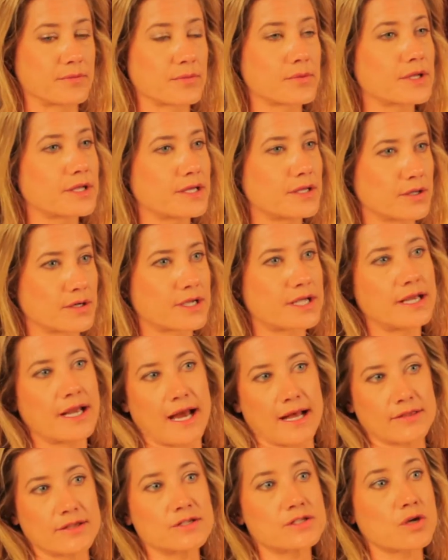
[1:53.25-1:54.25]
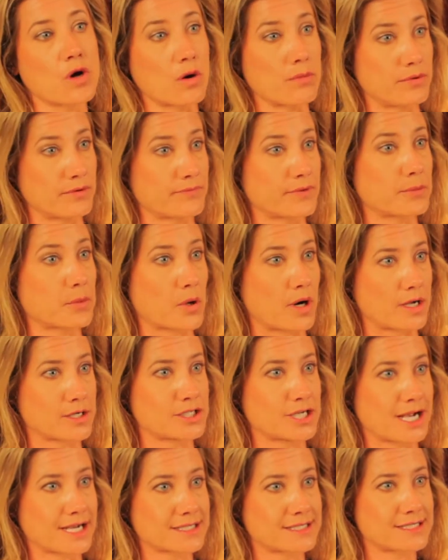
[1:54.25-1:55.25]
really looking at the scope of the
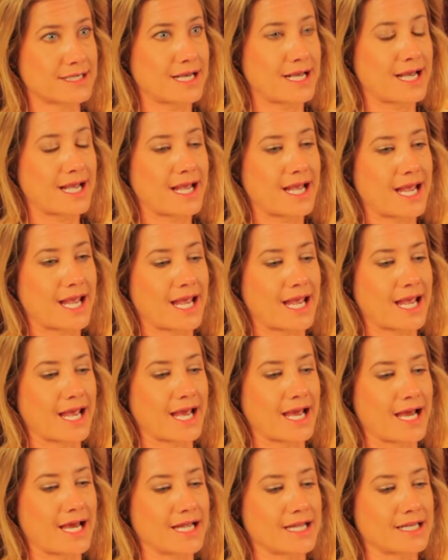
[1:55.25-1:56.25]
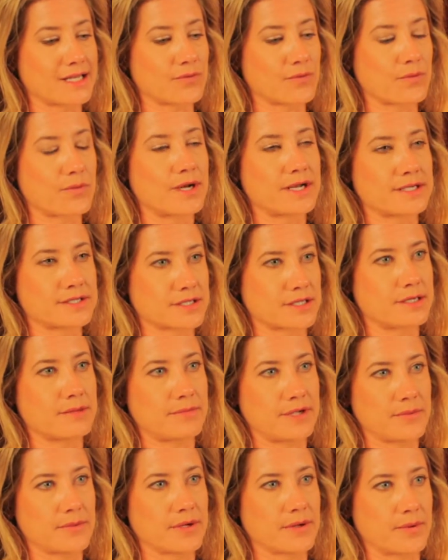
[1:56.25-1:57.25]
project and what is going
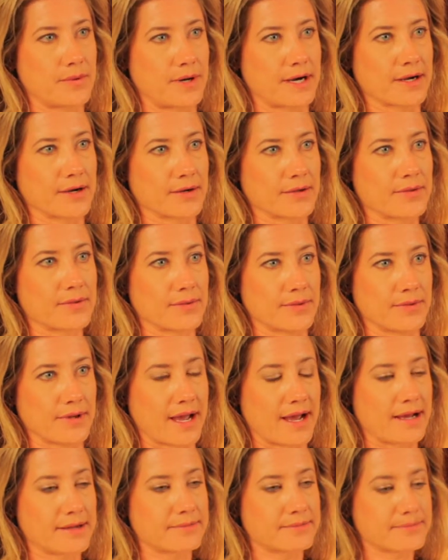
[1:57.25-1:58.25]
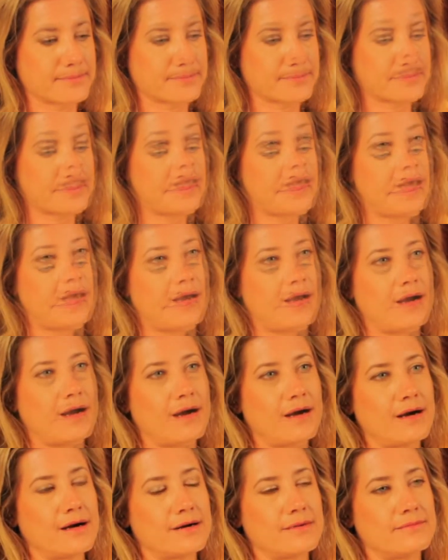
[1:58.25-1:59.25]
to be required through that.
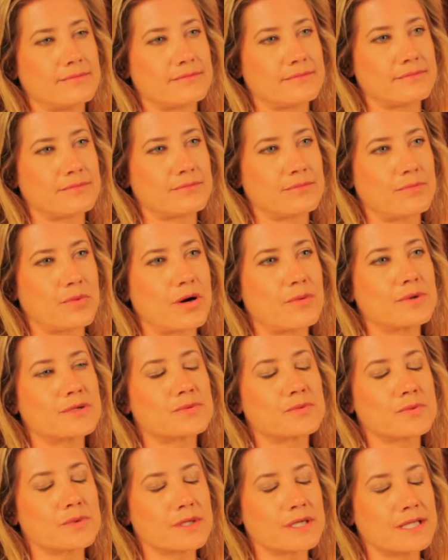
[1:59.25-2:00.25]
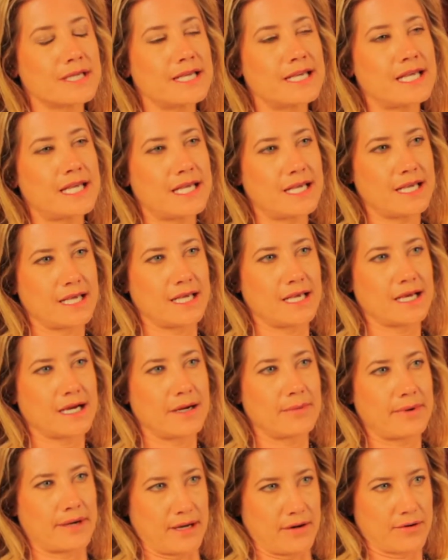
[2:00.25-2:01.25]
What was really key
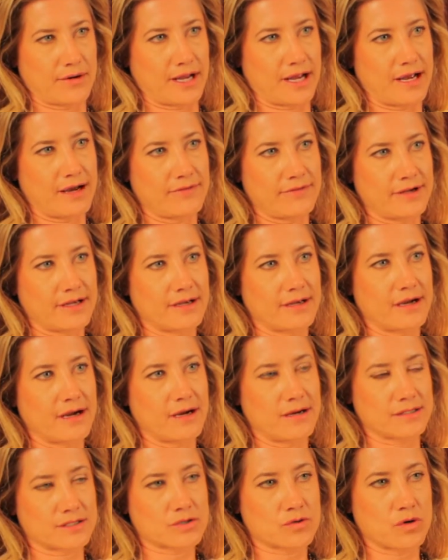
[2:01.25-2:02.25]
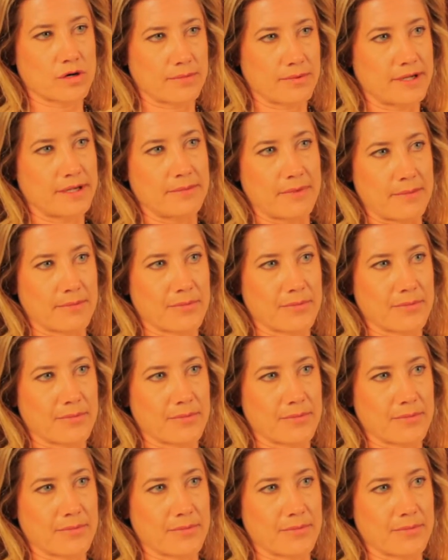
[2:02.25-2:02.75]
about having a Scorpion